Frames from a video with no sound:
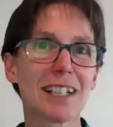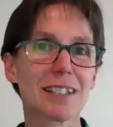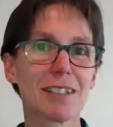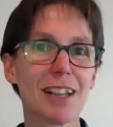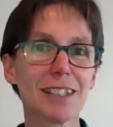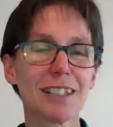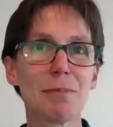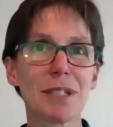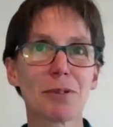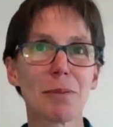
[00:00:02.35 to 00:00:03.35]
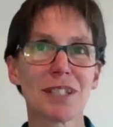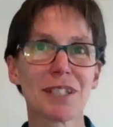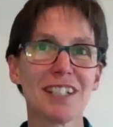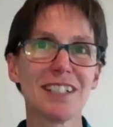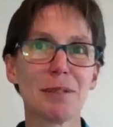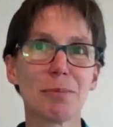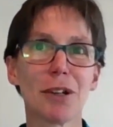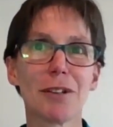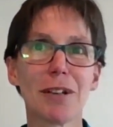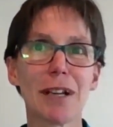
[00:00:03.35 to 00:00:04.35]
It's slightly misrepresented in the
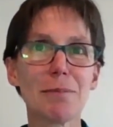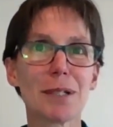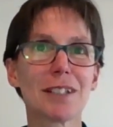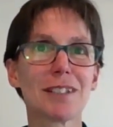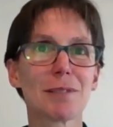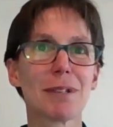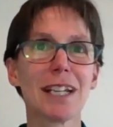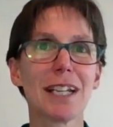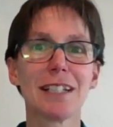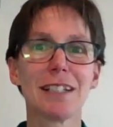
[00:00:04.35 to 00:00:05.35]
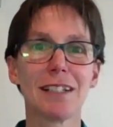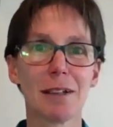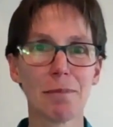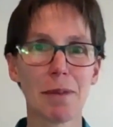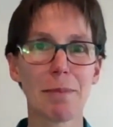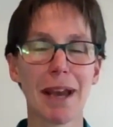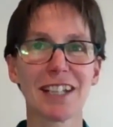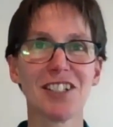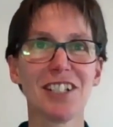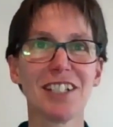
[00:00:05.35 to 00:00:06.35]
program because we're getting a
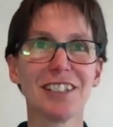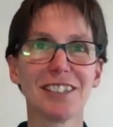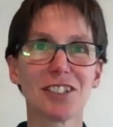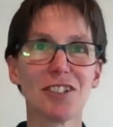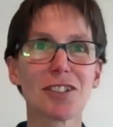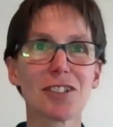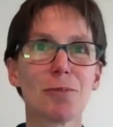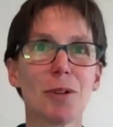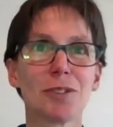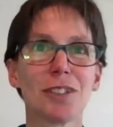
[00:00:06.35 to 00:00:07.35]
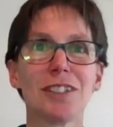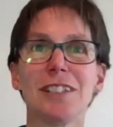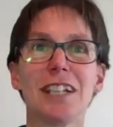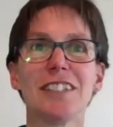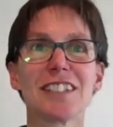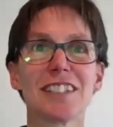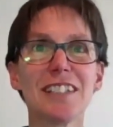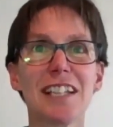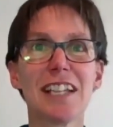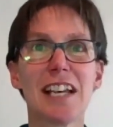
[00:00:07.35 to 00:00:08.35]
package deal. It's not just Walter Larason,
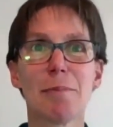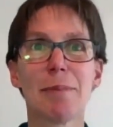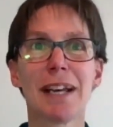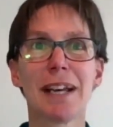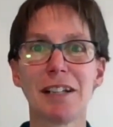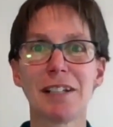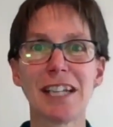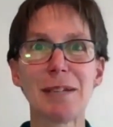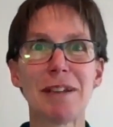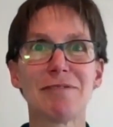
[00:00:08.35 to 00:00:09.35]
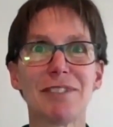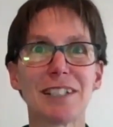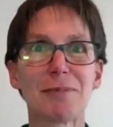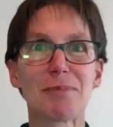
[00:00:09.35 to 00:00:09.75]
but a team effort.